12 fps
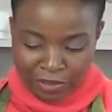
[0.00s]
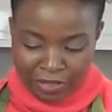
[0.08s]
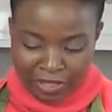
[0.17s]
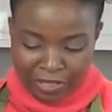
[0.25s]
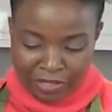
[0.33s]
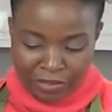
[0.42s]
so
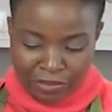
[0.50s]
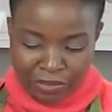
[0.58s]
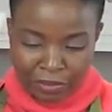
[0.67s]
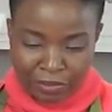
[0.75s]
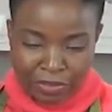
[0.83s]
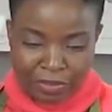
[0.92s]
that's going to
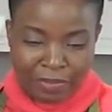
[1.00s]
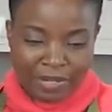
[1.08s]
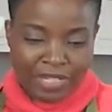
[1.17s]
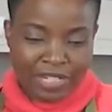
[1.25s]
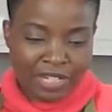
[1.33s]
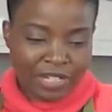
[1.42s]
go into
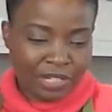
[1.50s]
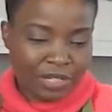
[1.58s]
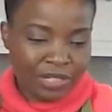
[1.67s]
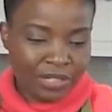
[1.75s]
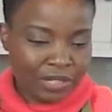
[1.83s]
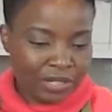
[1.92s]
my dish.